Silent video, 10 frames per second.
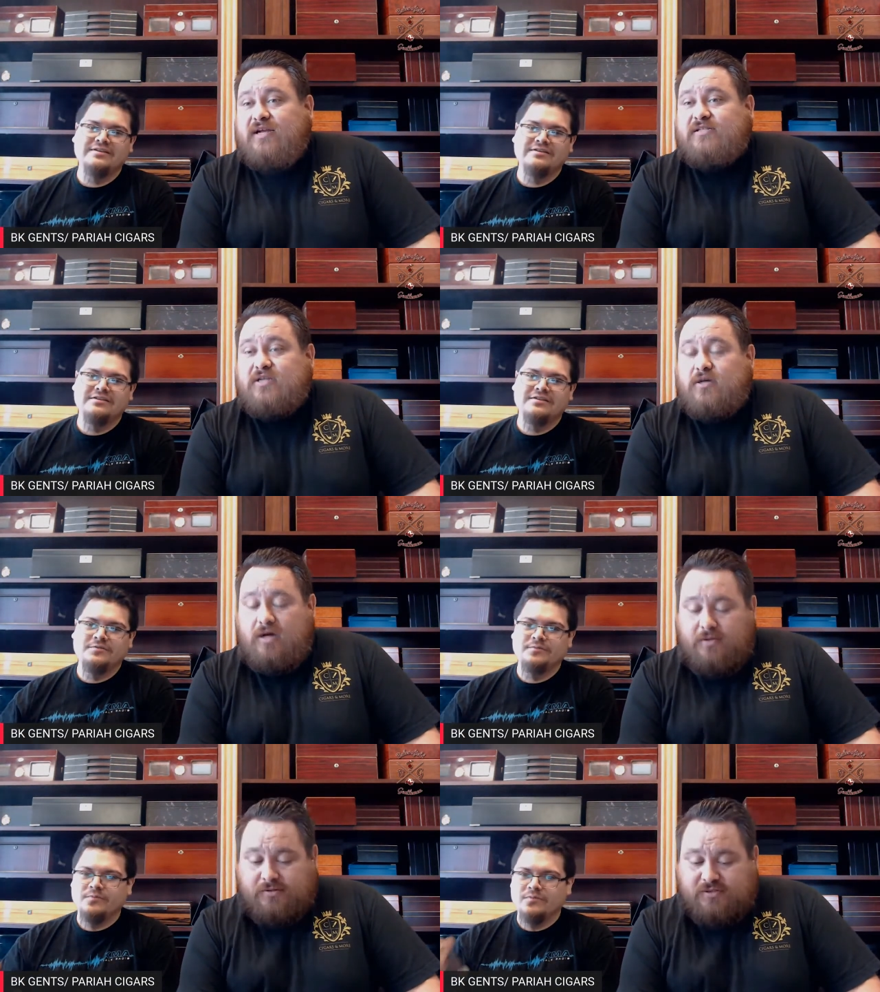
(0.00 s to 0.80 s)
Speaker 1: Let us know
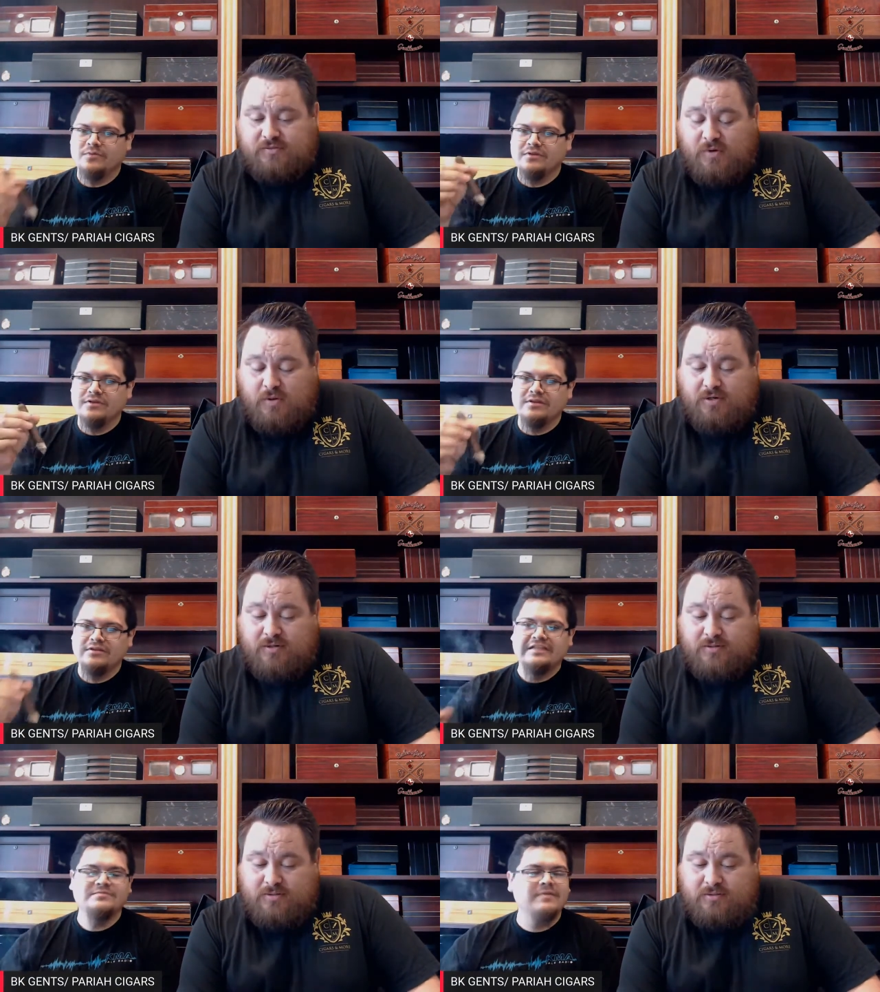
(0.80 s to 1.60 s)
how those
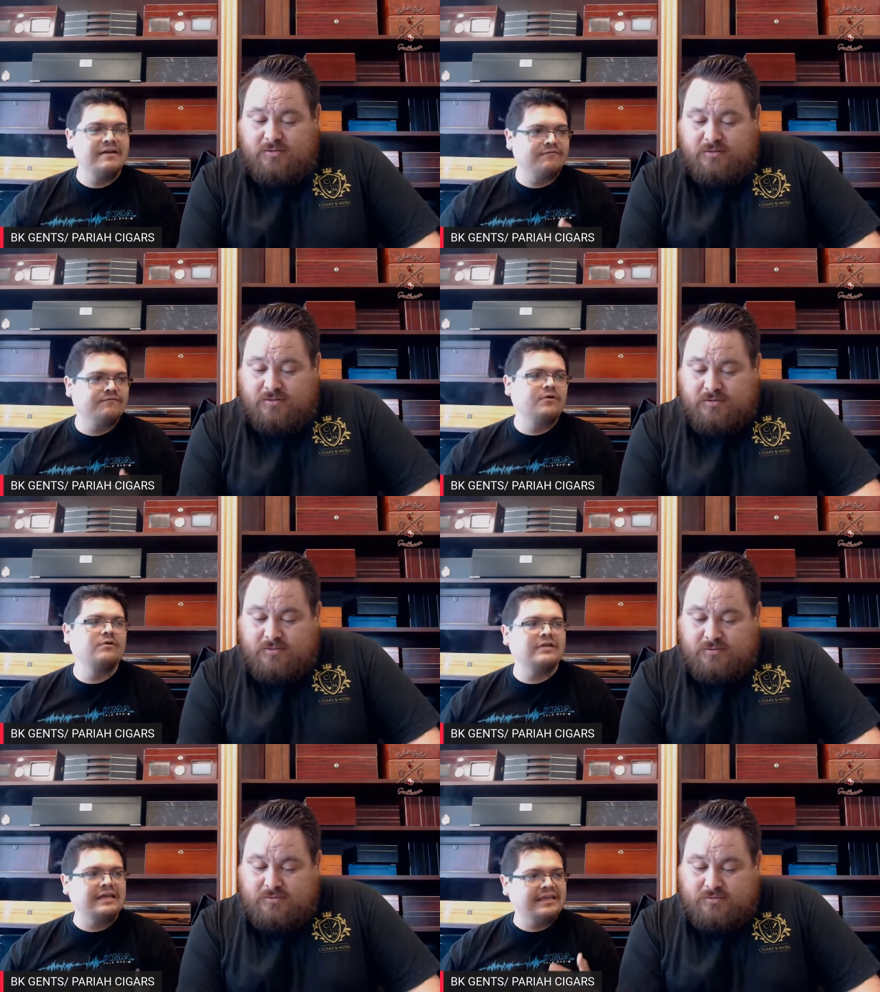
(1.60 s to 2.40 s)
smoke.
Speaker 2: That's my
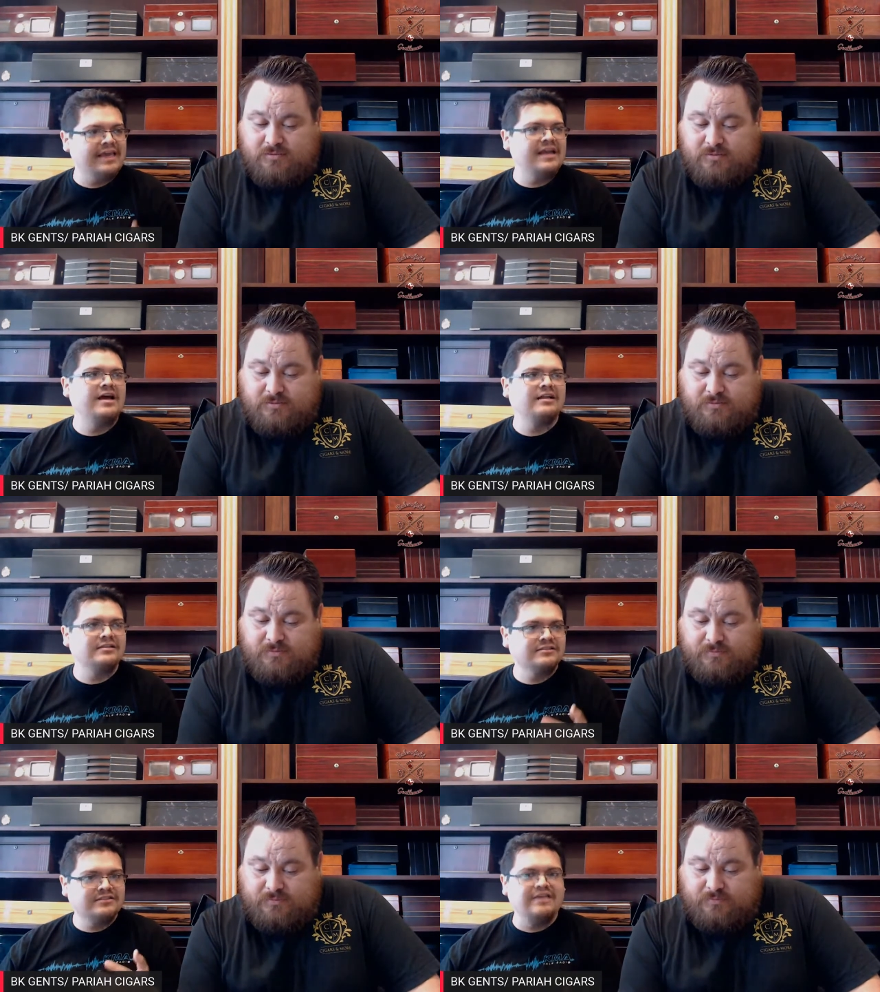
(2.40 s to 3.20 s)
fault. I cannot
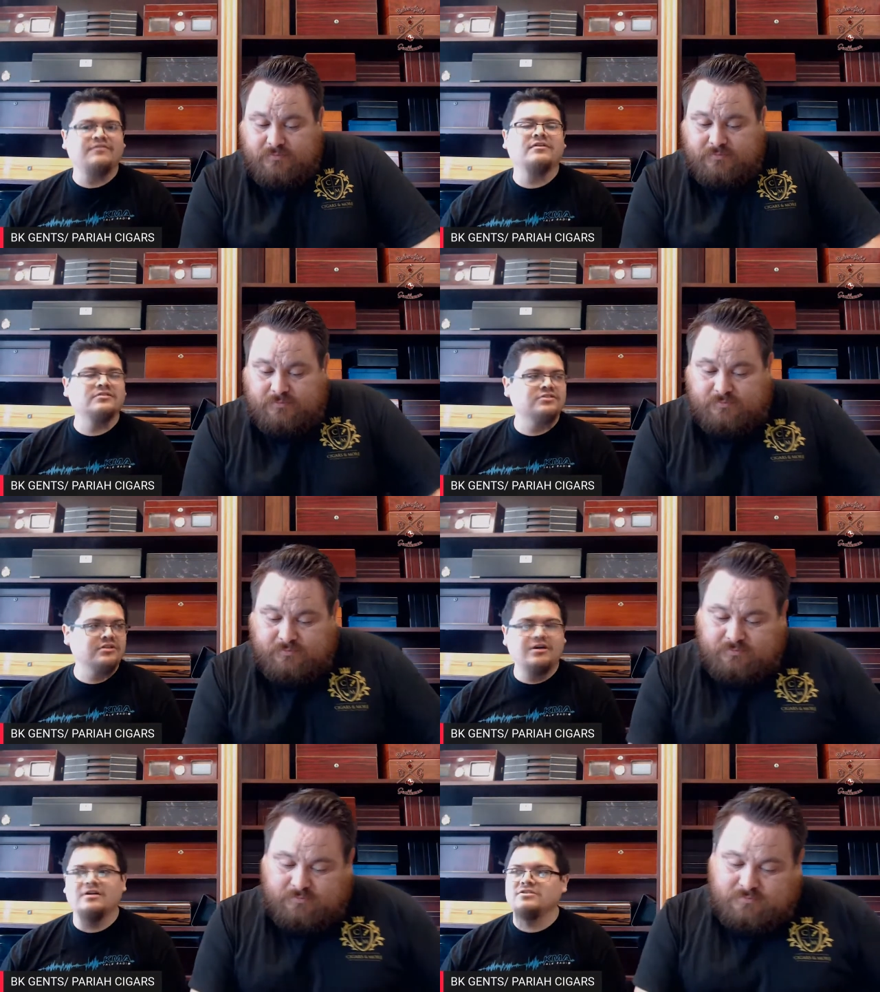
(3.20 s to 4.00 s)
save on
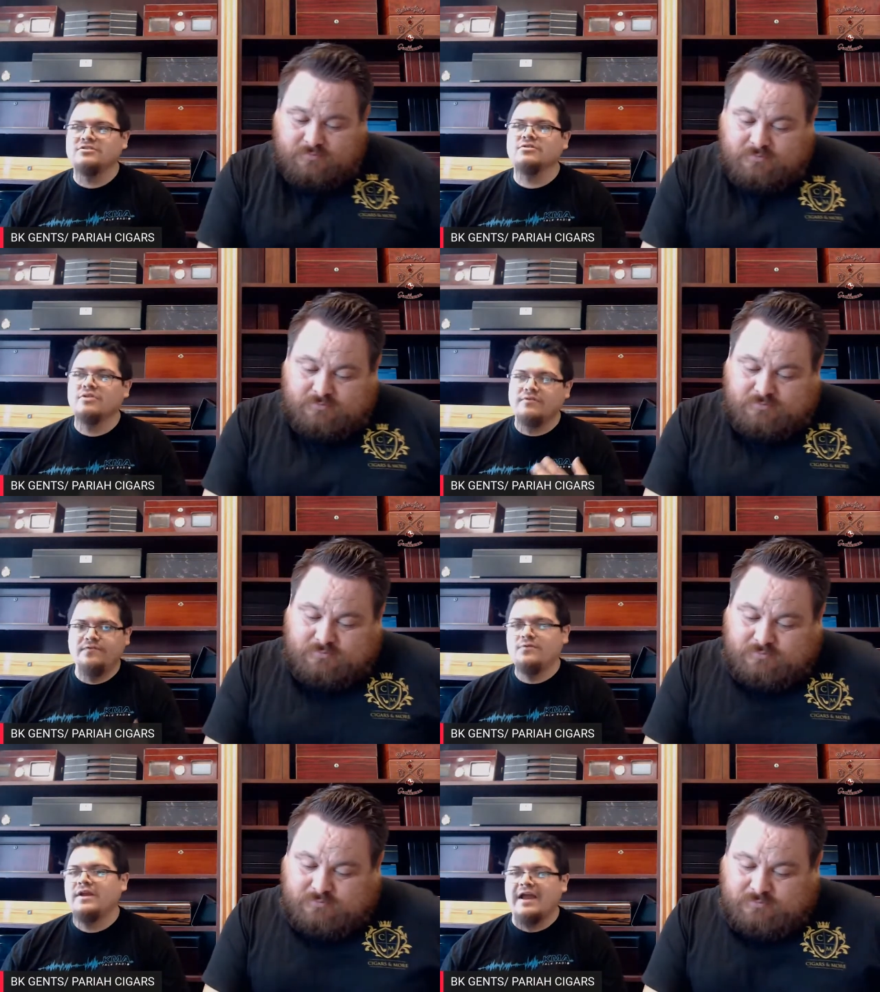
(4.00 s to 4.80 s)
cigars. There's only a
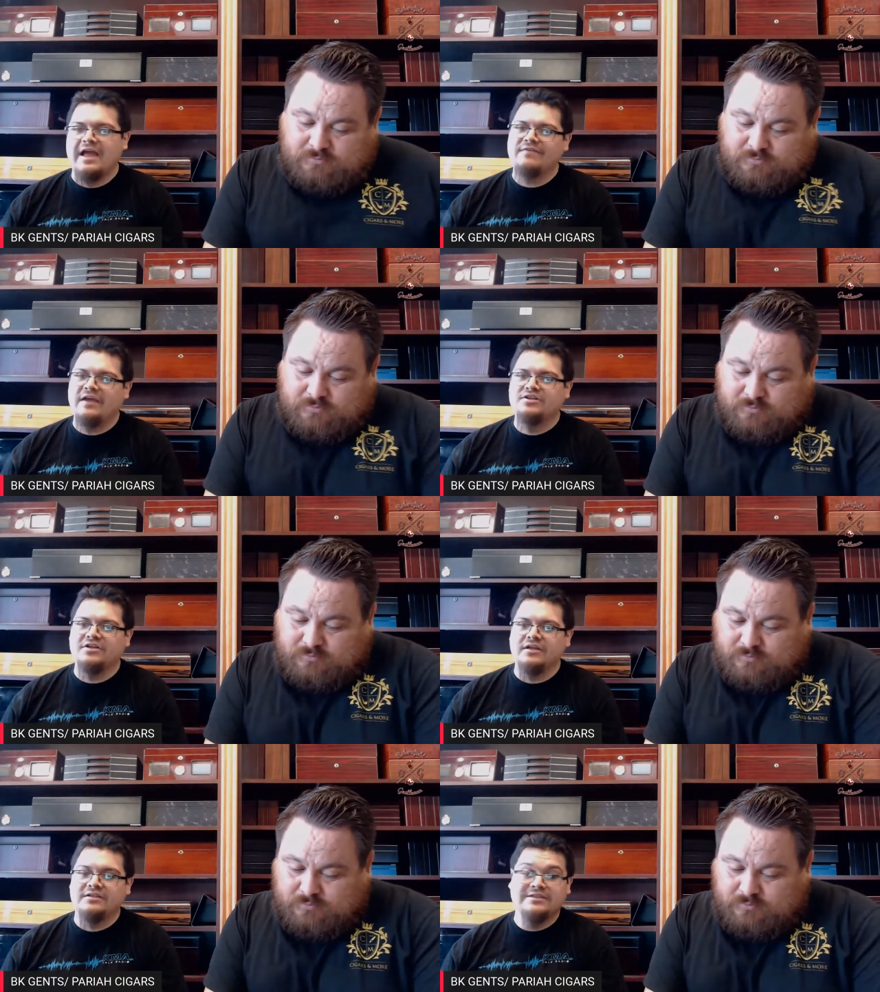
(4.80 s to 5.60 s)
few that I have
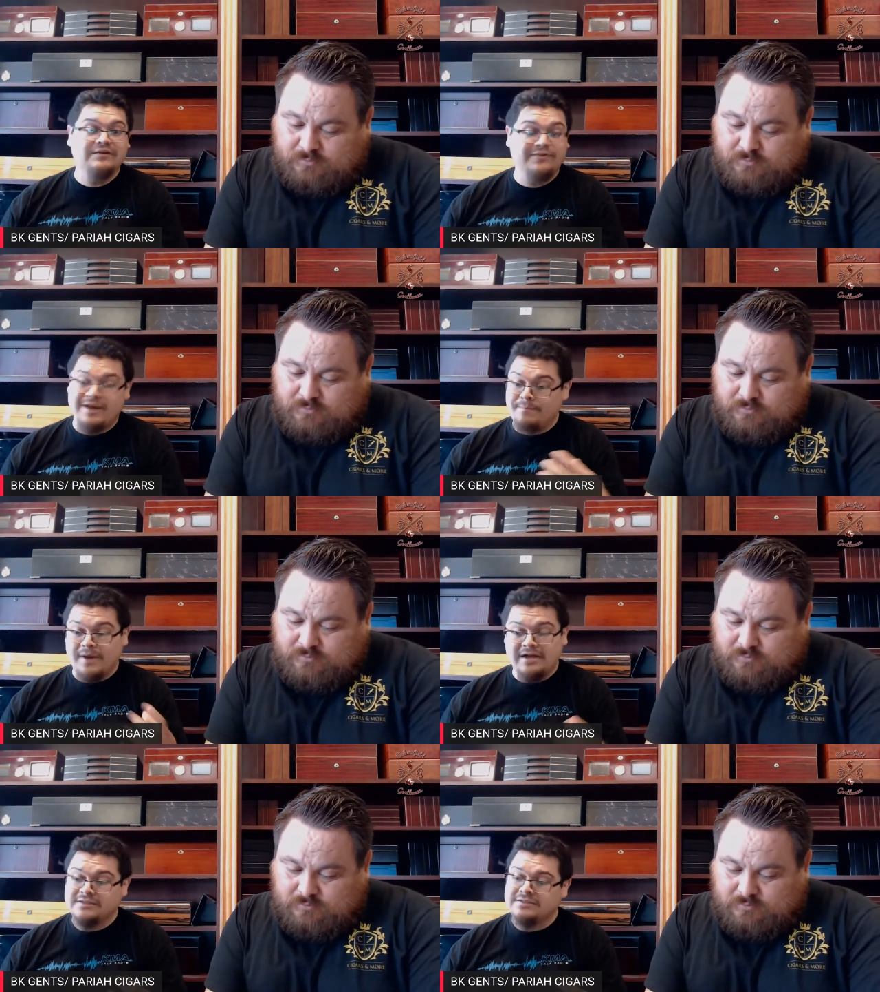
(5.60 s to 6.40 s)
aging, and it's definitely not
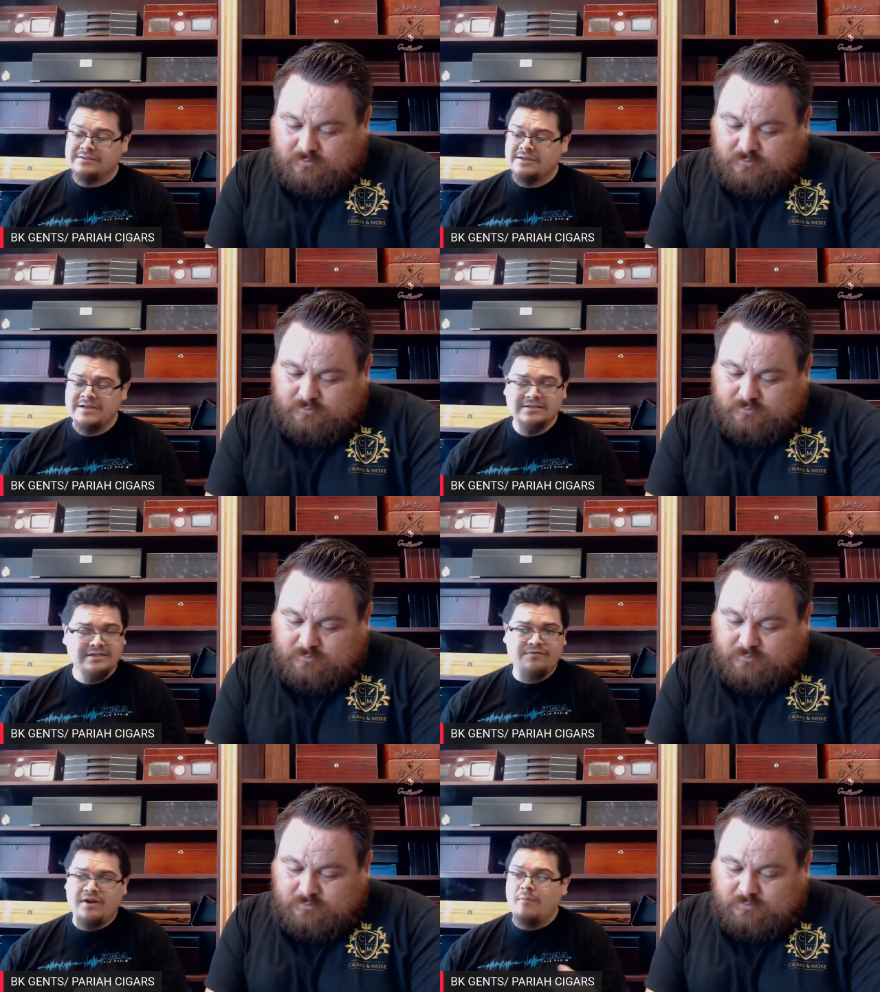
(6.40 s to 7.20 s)
boxes
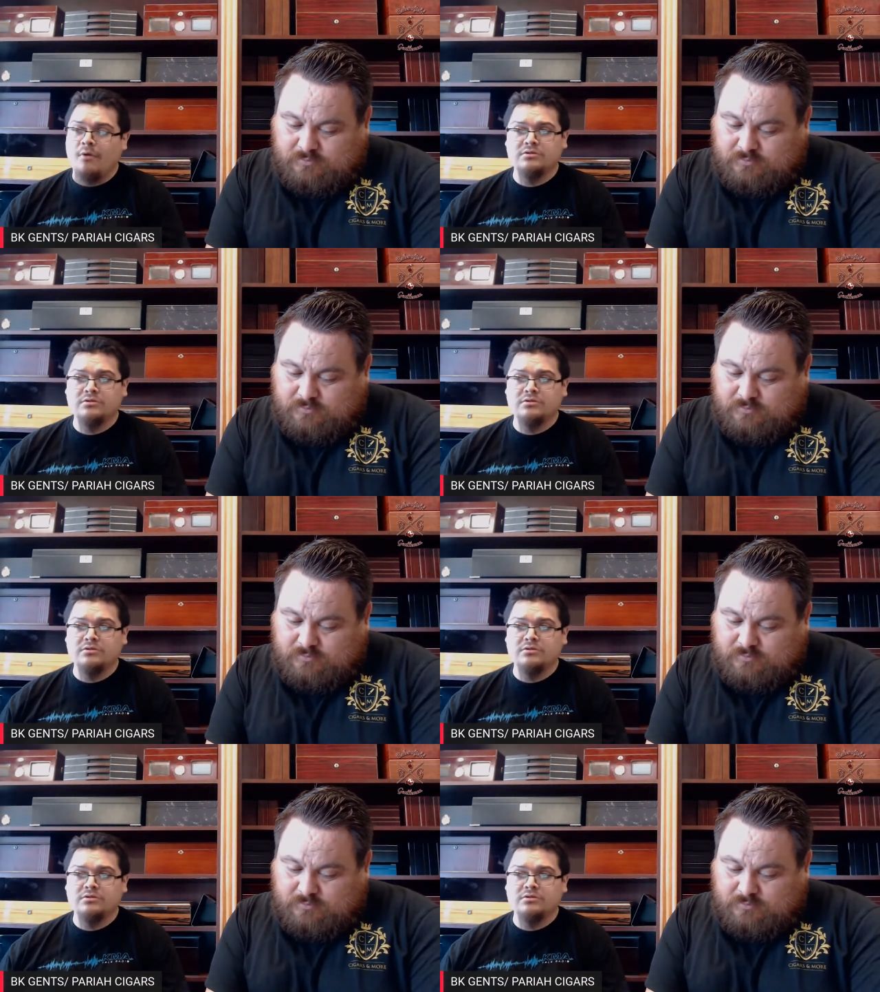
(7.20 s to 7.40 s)
definitely not